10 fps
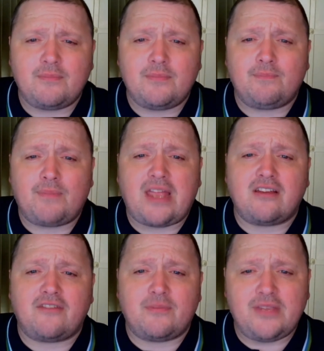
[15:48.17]
and paid
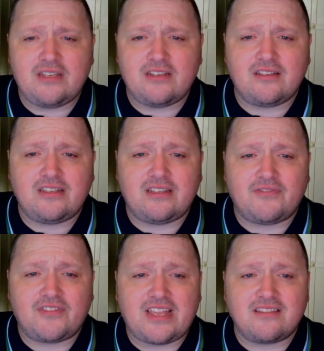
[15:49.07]
off immediately
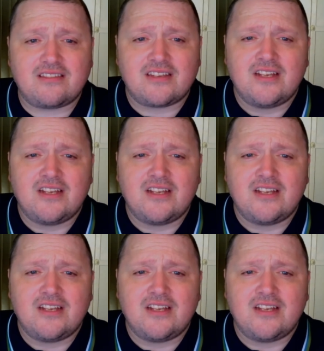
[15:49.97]
dividends,